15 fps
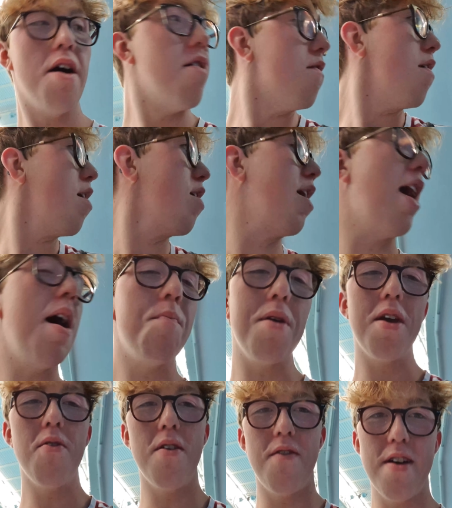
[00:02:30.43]
Very
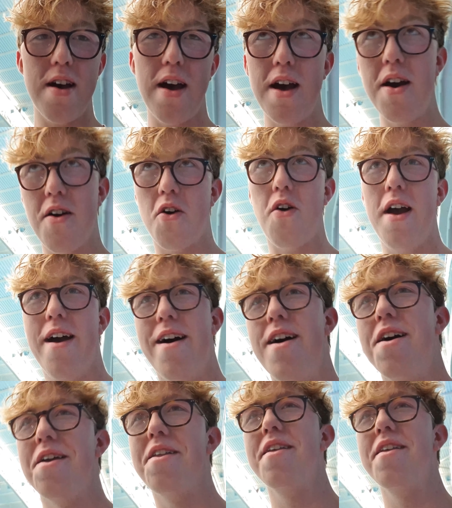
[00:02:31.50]
happy with it. Quite hard.